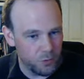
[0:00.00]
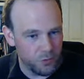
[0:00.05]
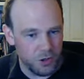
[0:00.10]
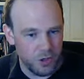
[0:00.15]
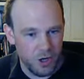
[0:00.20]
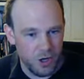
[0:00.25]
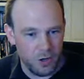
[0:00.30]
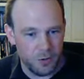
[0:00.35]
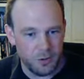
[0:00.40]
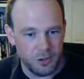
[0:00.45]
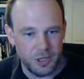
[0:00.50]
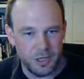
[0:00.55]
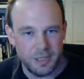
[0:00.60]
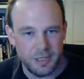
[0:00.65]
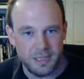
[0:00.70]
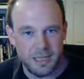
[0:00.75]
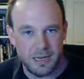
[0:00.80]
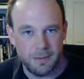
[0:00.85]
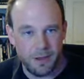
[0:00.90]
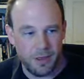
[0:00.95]
on the ocean is
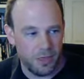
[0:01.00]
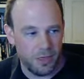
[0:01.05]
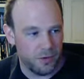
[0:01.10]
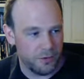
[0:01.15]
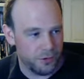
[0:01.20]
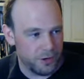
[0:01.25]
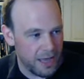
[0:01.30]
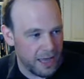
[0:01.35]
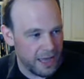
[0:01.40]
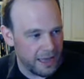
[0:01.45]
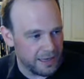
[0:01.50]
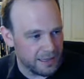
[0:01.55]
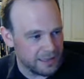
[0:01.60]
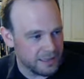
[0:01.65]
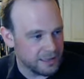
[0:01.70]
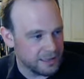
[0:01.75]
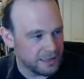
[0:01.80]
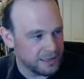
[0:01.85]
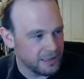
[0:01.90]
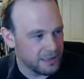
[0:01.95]
going to be three
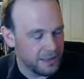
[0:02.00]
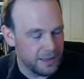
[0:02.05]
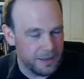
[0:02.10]
hexes.